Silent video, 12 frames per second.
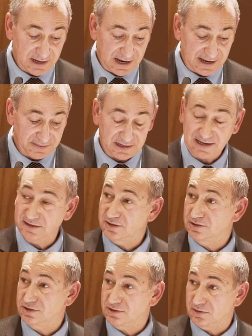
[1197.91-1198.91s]
and the
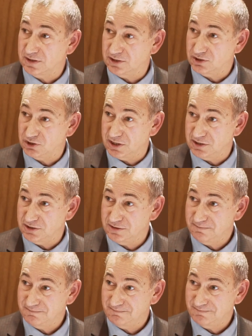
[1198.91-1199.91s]
London Stock Exchange.
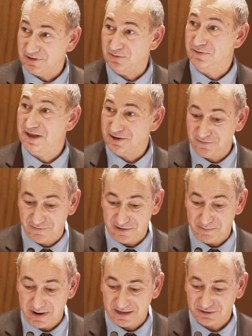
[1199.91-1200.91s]
So thank you
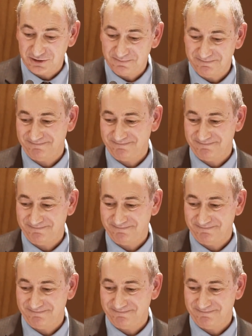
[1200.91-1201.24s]
very much.